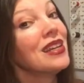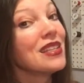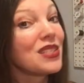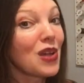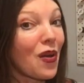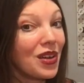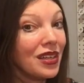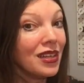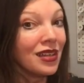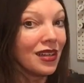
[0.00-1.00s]
So
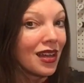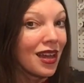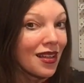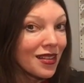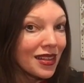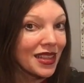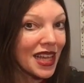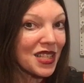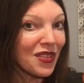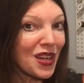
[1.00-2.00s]

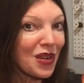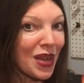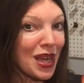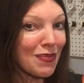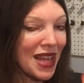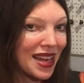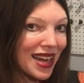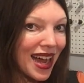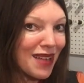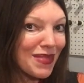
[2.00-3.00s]
that's a very quick update.
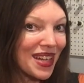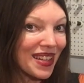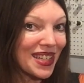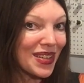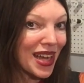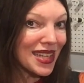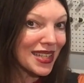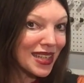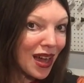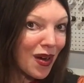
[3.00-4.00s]
I'm gonna let you
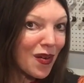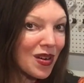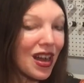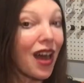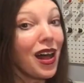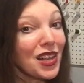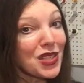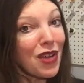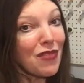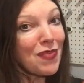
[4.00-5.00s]
guys go.
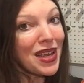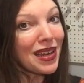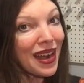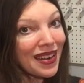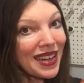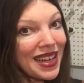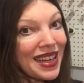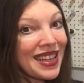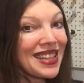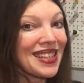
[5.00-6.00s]
Also, I've been
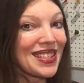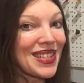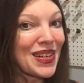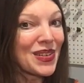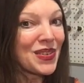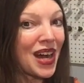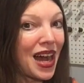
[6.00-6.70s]
gardening, so